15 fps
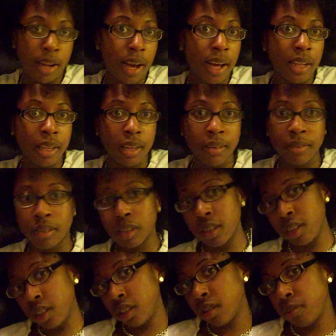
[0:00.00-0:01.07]
I love her.
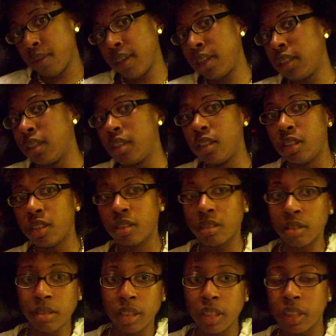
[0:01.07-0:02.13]
She's amazing. She does a
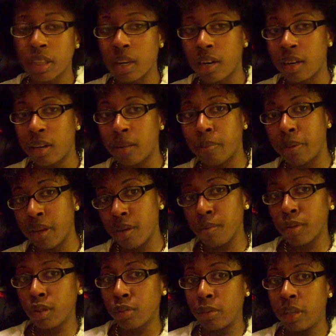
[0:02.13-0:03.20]
great job. But in
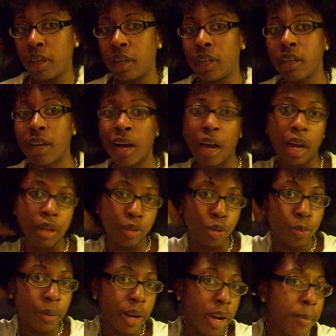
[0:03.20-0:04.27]
between, I do
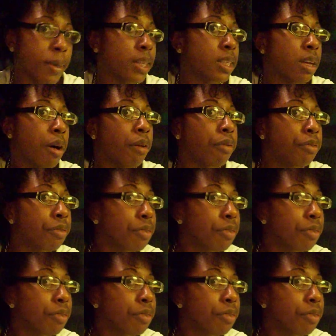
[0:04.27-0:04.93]
my hair myself.